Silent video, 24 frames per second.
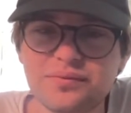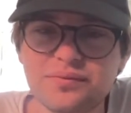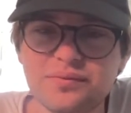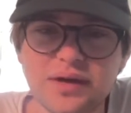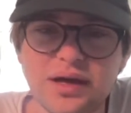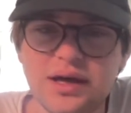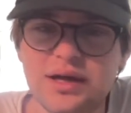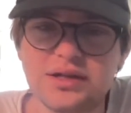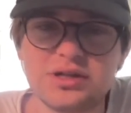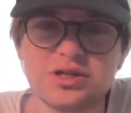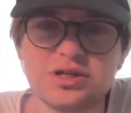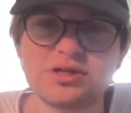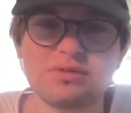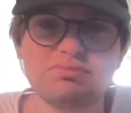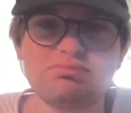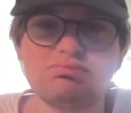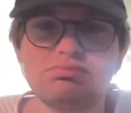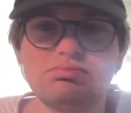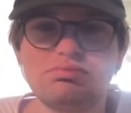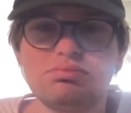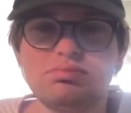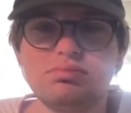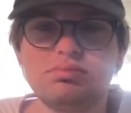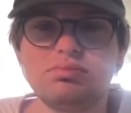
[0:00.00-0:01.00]
I just
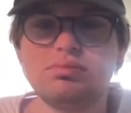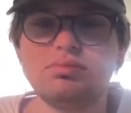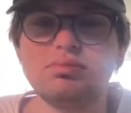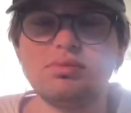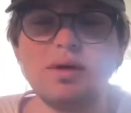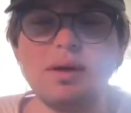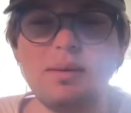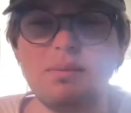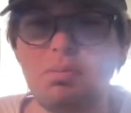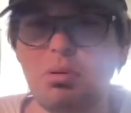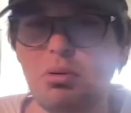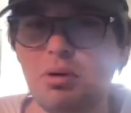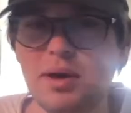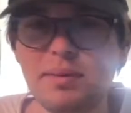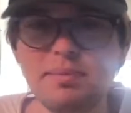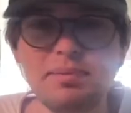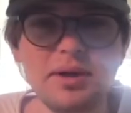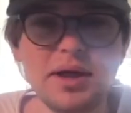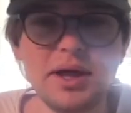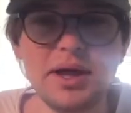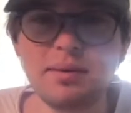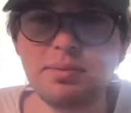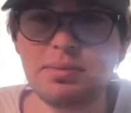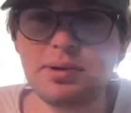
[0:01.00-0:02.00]
point
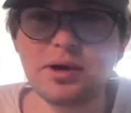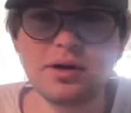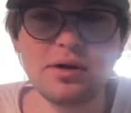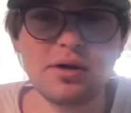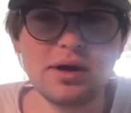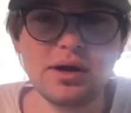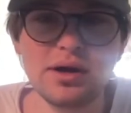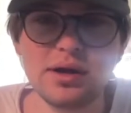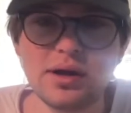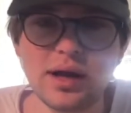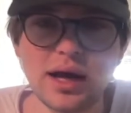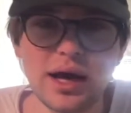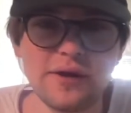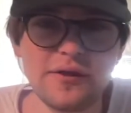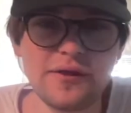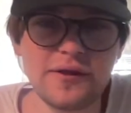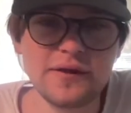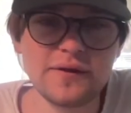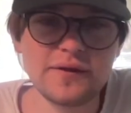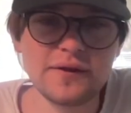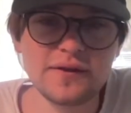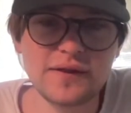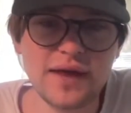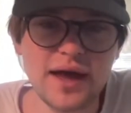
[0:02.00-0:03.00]
blank period. I
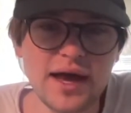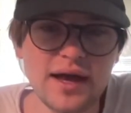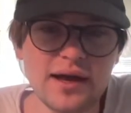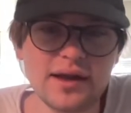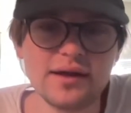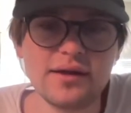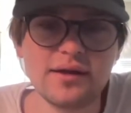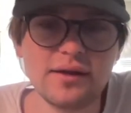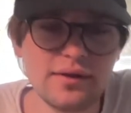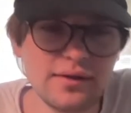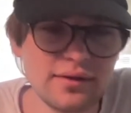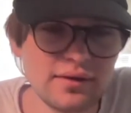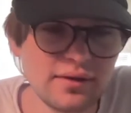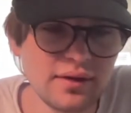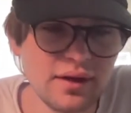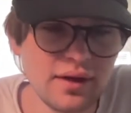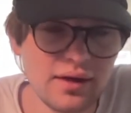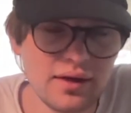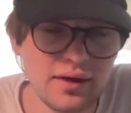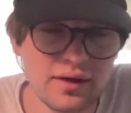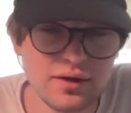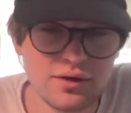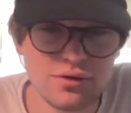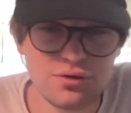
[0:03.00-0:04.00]
think that is
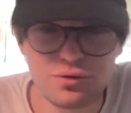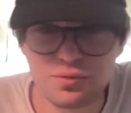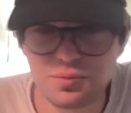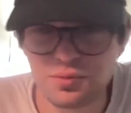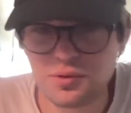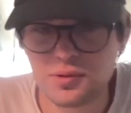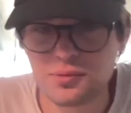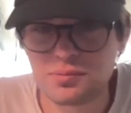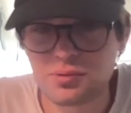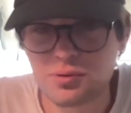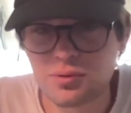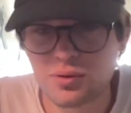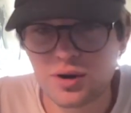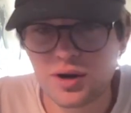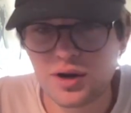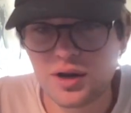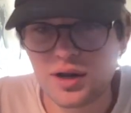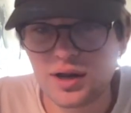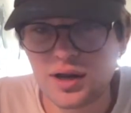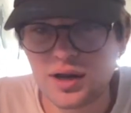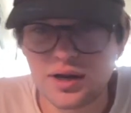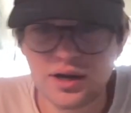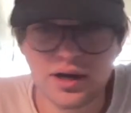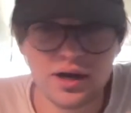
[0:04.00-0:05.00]
super
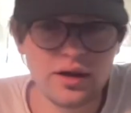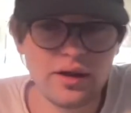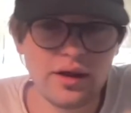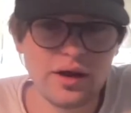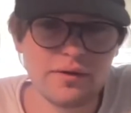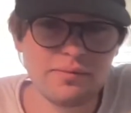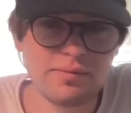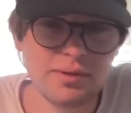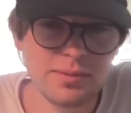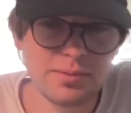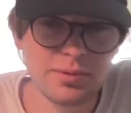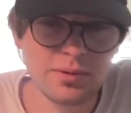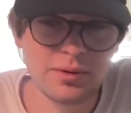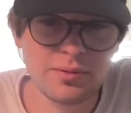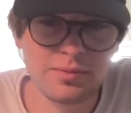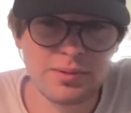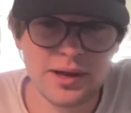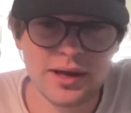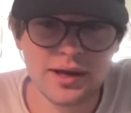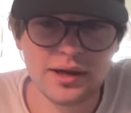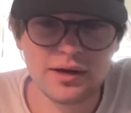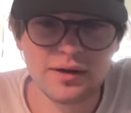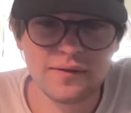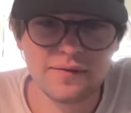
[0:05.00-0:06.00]
important, and not a lot of people are
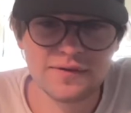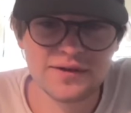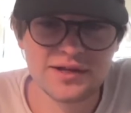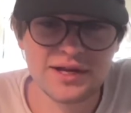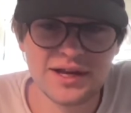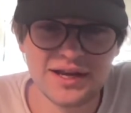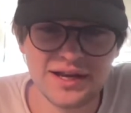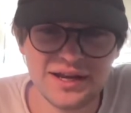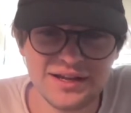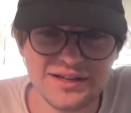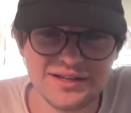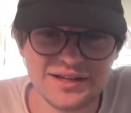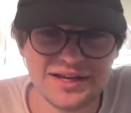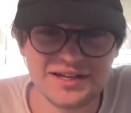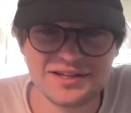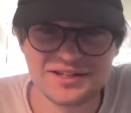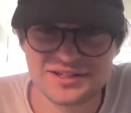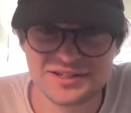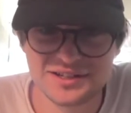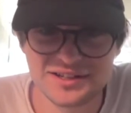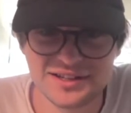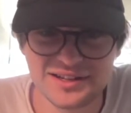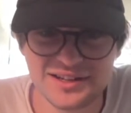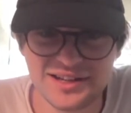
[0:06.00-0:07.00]
paying enough
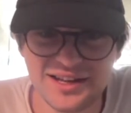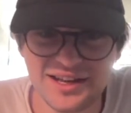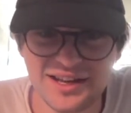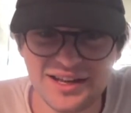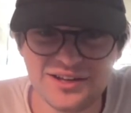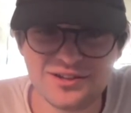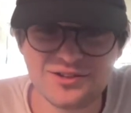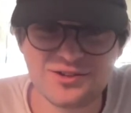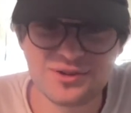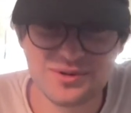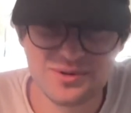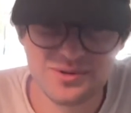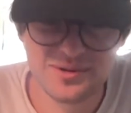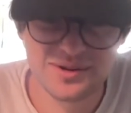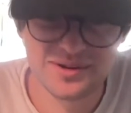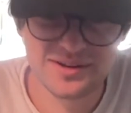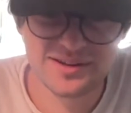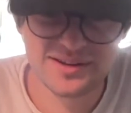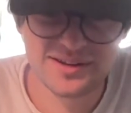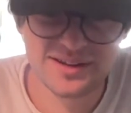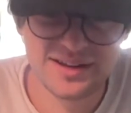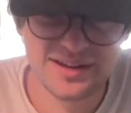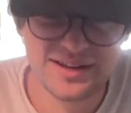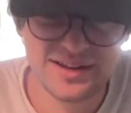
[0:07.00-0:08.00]
attention to
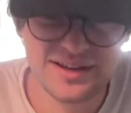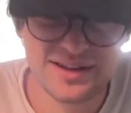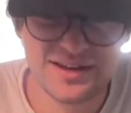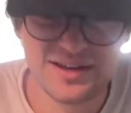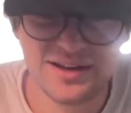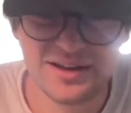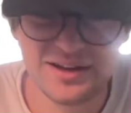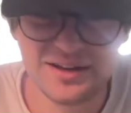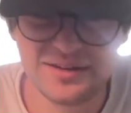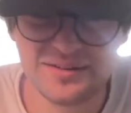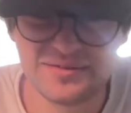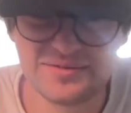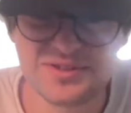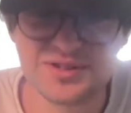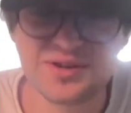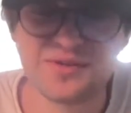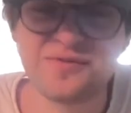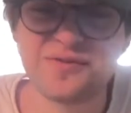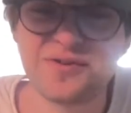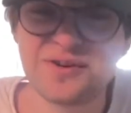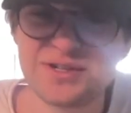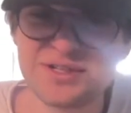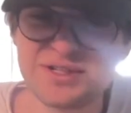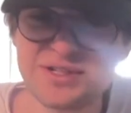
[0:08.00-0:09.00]
it. So
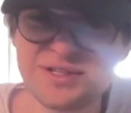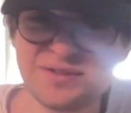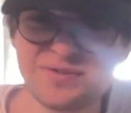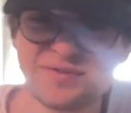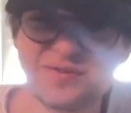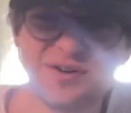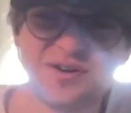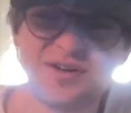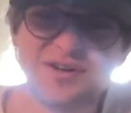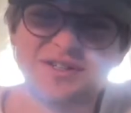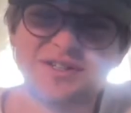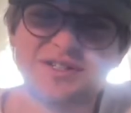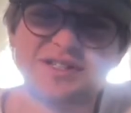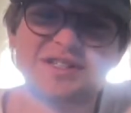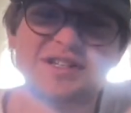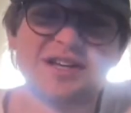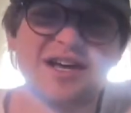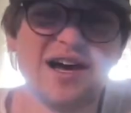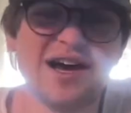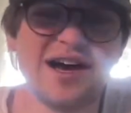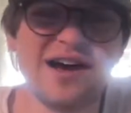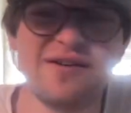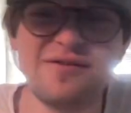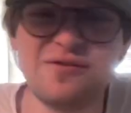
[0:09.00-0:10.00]
first things first,
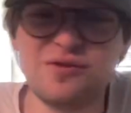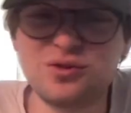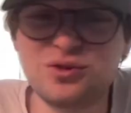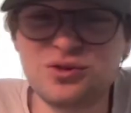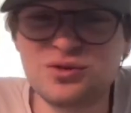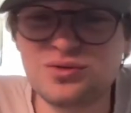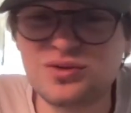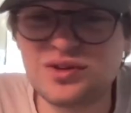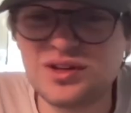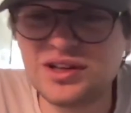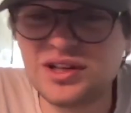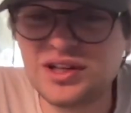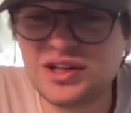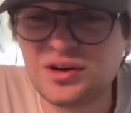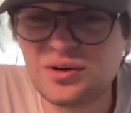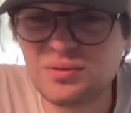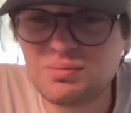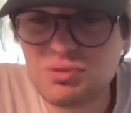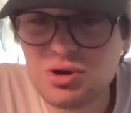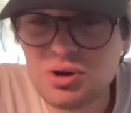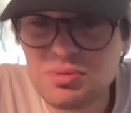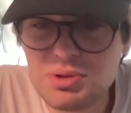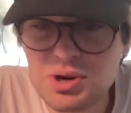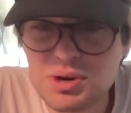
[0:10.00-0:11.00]
I will do the little
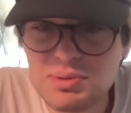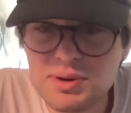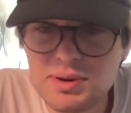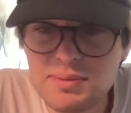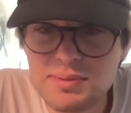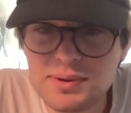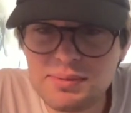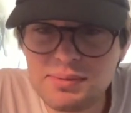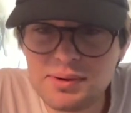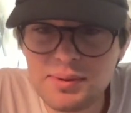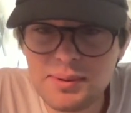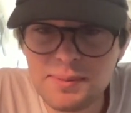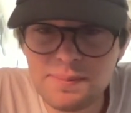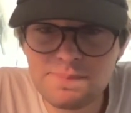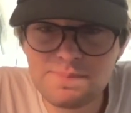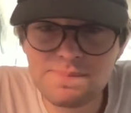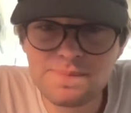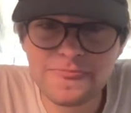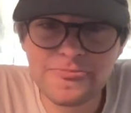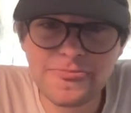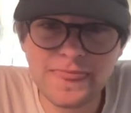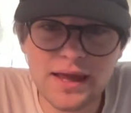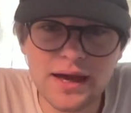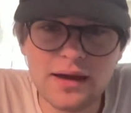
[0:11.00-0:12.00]

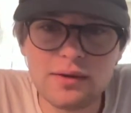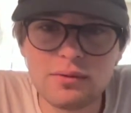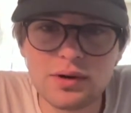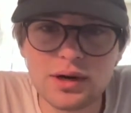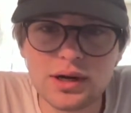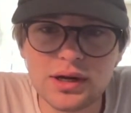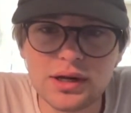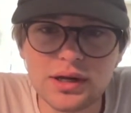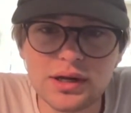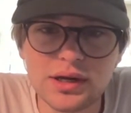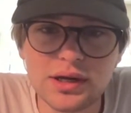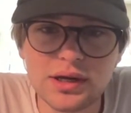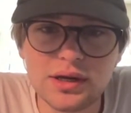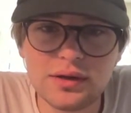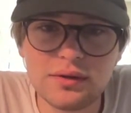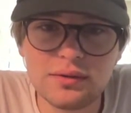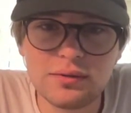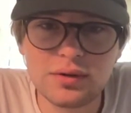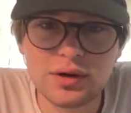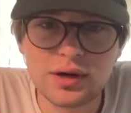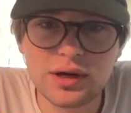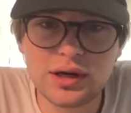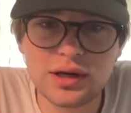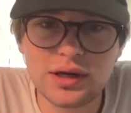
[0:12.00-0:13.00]
and we're
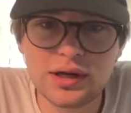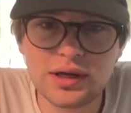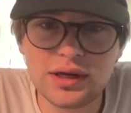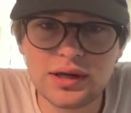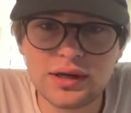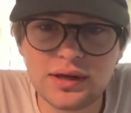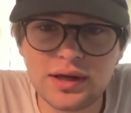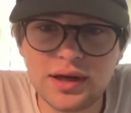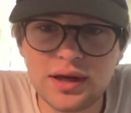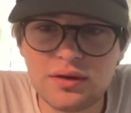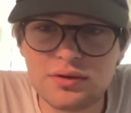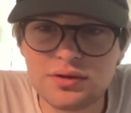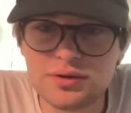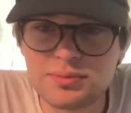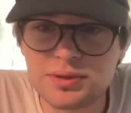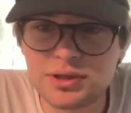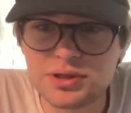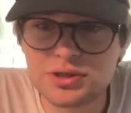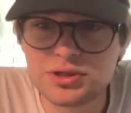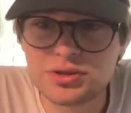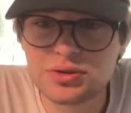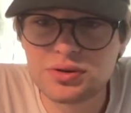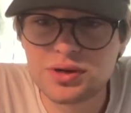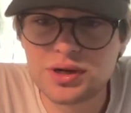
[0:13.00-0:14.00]
gonna get down to my
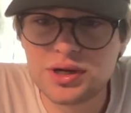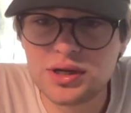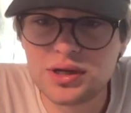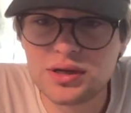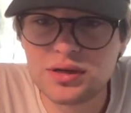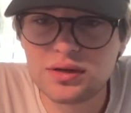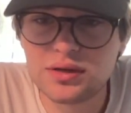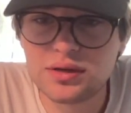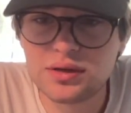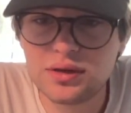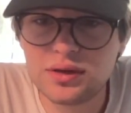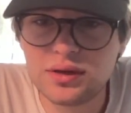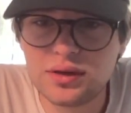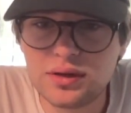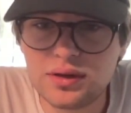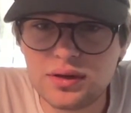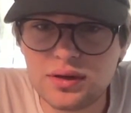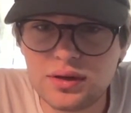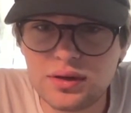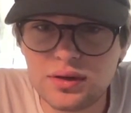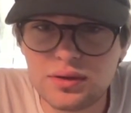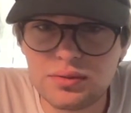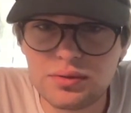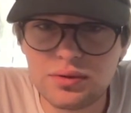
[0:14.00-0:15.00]
screen
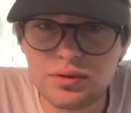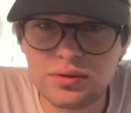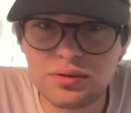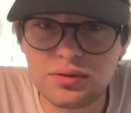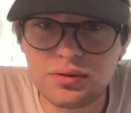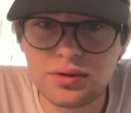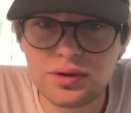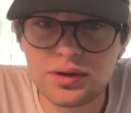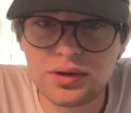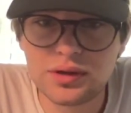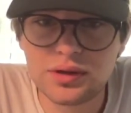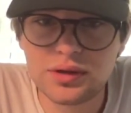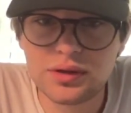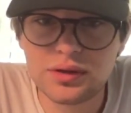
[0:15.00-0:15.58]
real quick.